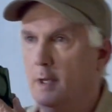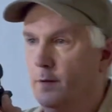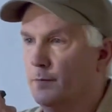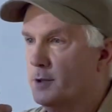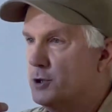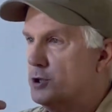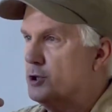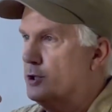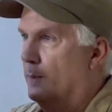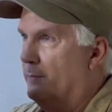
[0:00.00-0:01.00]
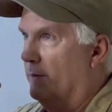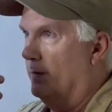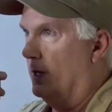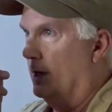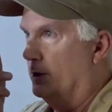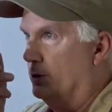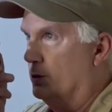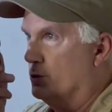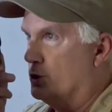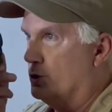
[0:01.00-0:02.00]
this is something that I
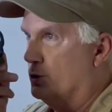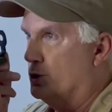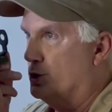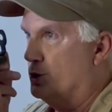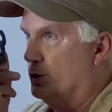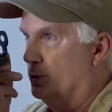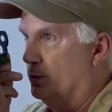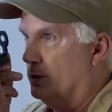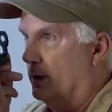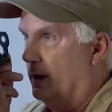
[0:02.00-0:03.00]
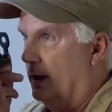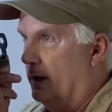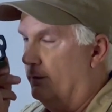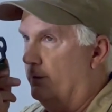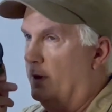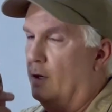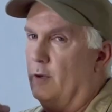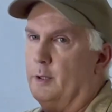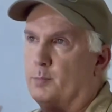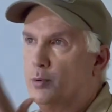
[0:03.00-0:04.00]
use to shoot a
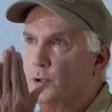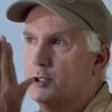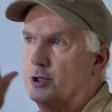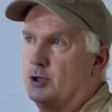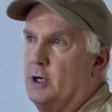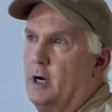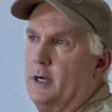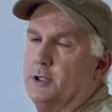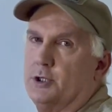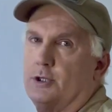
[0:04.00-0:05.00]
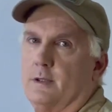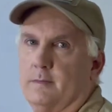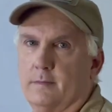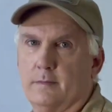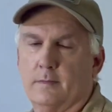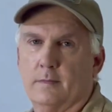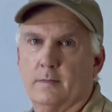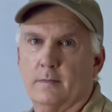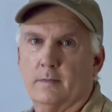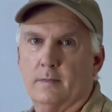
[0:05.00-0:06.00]
very precise
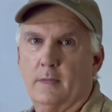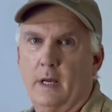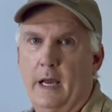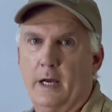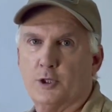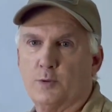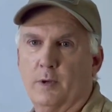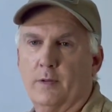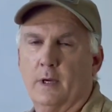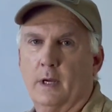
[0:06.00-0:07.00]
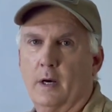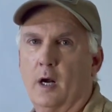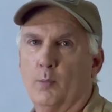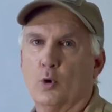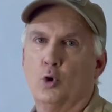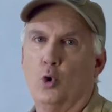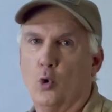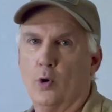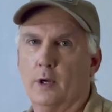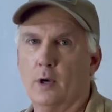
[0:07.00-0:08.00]
azimuth. And I'm
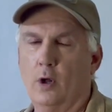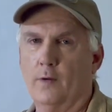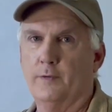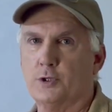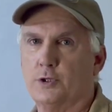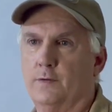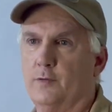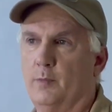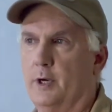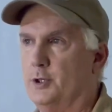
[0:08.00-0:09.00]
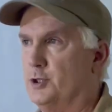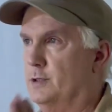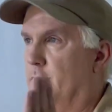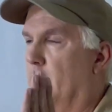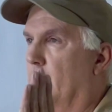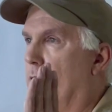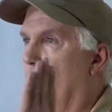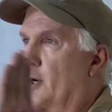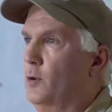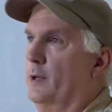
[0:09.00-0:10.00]
recording all of this information,
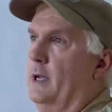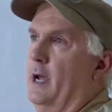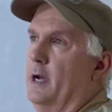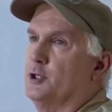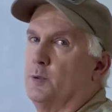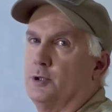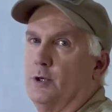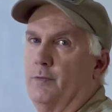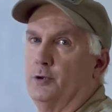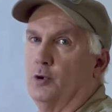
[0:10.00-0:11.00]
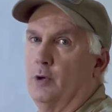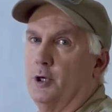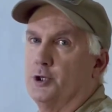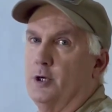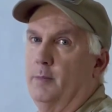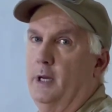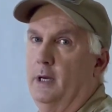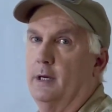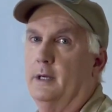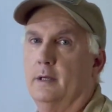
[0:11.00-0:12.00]
not only azimuths in the direction I'm
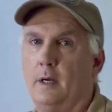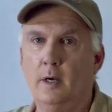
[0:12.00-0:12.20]
heading,